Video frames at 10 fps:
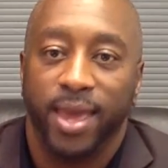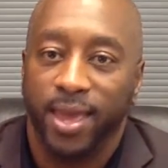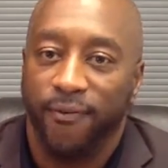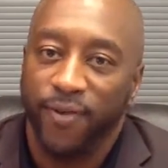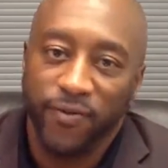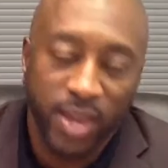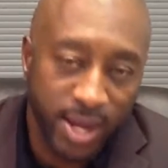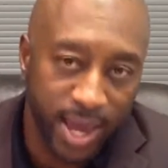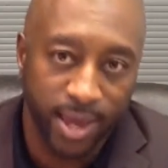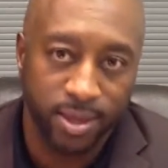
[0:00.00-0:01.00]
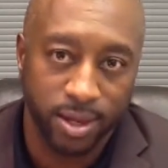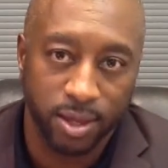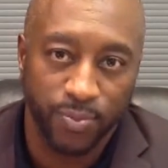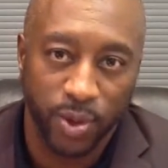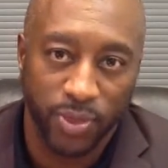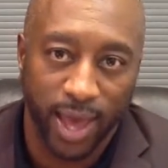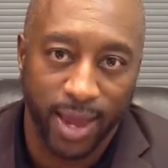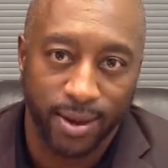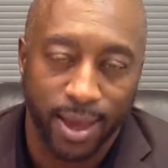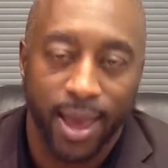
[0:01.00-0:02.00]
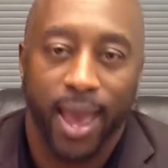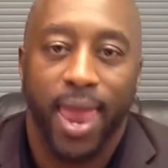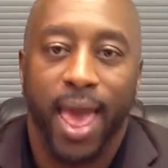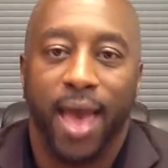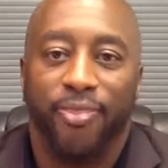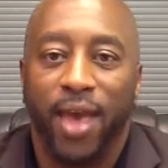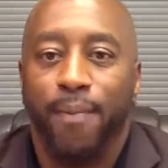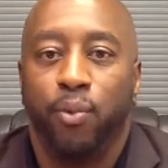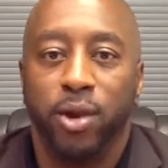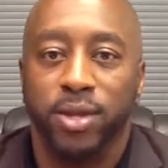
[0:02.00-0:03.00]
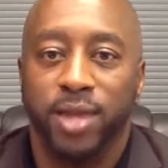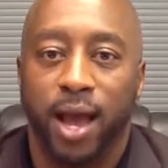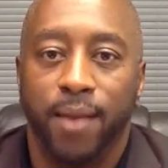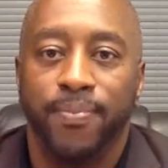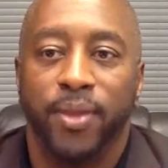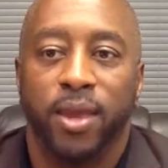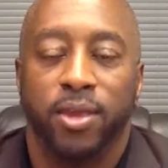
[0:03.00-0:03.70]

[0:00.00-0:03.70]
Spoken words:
They get 15 days to dispute that, and at that point in time,